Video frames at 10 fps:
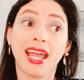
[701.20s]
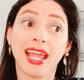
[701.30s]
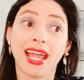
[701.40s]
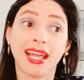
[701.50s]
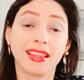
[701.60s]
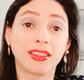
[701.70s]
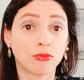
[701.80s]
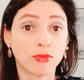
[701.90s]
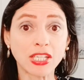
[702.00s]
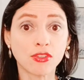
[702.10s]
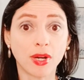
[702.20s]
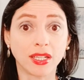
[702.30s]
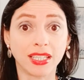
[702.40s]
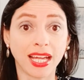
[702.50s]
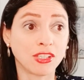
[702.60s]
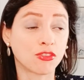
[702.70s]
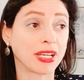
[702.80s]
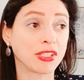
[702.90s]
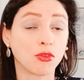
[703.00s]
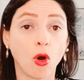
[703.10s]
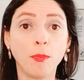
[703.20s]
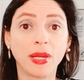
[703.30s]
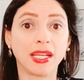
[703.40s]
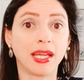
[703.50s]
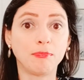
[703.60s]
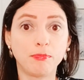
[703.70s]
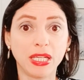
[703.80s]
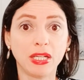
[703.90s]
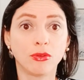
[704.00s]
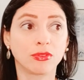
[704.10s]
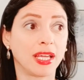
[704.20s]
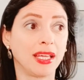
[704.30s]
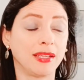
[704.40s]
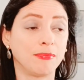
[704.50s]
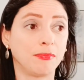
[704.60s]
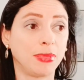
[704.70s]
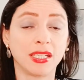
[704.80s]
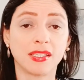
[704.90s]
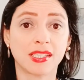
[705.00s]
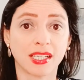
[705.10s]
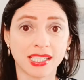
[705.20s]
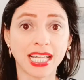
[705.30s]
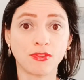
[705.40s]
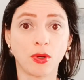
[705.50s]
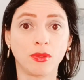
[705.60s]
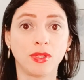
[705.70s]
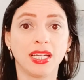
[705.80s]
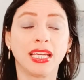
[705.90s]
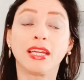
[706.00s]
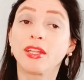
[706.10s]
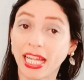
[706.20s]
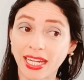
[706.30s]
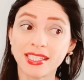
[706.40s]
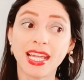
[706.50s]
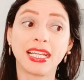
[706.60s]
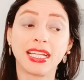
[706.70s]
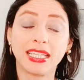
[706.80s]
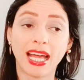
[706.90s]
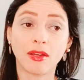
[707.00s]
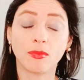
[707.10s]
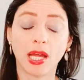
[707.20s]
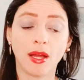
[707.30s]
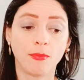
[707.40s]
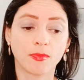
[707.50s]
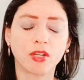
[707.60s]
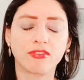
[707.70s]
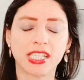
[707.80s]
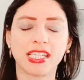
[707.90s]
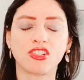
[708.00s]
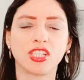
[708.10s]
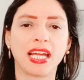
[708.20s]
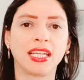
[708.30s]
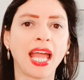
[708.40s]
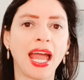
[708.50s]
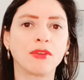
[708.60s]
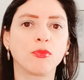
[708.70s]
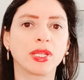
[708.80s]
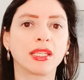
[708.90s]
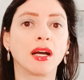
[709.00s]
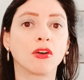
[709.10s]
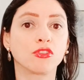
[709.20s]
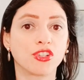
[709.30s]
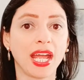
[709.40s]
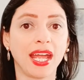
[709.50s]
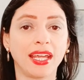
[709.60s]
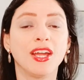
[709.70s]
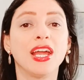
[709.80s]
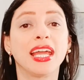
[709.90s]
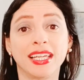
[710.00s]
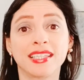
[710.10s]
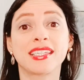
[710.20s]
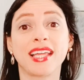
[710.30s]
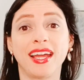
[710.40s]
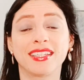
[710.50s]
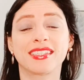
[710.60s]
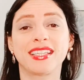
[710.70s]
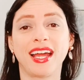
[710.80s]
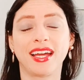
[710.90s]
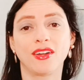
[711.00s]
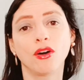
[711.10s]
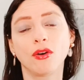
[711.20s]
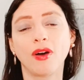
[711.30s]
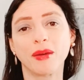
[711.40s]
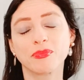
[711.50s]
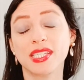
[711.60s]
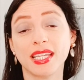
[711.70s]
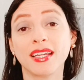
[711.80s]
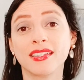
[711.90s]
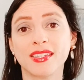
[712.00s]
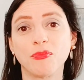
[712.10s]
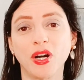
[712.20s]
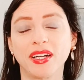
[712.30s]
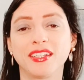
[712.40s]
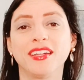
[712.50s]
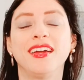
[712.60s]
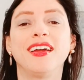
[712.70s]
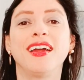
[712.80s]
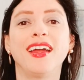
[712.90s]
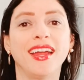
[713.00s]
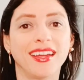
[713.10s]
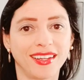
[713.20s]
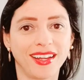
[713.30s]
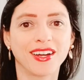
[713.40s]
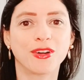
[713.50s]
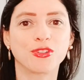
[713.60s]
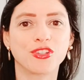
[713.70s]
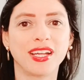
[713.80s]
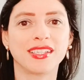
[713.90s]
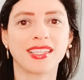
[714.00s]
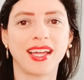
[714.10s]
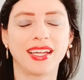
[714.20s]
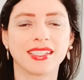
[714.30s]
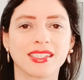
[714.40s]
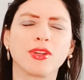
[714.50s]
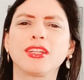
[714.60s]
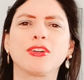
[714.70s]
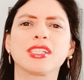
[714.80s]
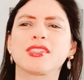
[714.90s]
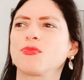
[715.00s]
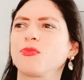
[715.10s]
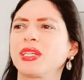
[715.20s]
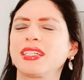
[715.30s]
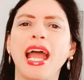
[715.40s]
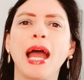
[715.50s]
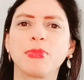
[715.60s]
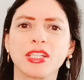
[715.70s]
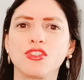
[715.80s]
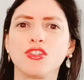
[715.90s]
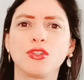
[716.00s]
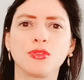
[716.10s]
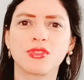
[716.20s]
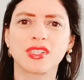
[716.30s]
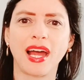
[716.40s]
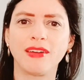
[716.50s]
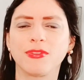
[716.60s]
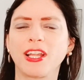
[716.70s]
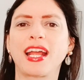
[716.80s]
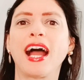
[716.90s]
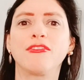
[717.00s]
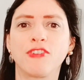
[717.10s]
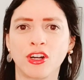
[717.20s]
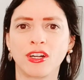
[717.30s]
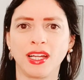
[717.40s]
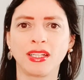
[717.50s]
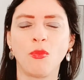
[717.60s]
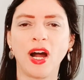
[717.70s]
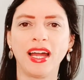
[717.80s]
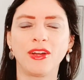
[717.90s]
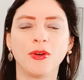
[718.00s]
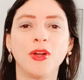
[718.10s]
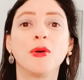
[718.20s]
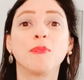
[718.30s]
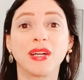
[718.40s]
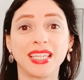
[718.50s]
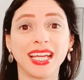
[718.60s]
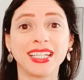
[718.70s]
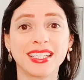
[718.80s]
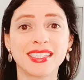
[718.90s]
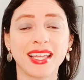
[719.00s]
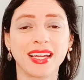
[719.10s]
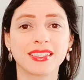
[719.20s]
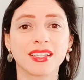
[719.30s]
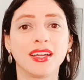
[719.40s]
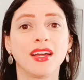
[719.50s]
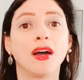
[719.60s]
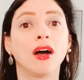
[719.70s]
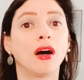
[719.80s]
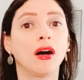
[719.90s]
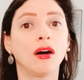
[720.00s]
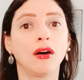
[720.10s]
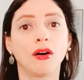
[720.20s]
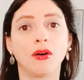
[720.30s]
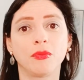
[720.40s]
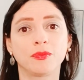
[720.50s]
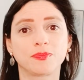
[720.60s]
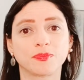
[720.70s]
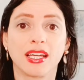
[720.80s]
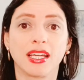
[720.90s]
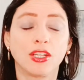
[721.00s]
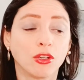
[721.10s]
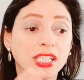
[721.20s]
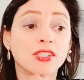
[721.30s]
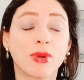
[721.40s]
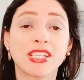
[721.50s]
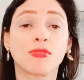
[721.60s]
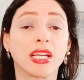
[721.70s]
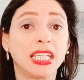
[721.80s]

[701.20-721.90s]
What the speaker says: and the restaurant that he's trying to open and build and be successful. Like I said, in that conversation that he had with Uncle Jay, he says that, oh, I'm seeing someone. And Uncle Jay says, you know, this is one of the happiest news I've heard in a while. But then he says, you know, this restaurant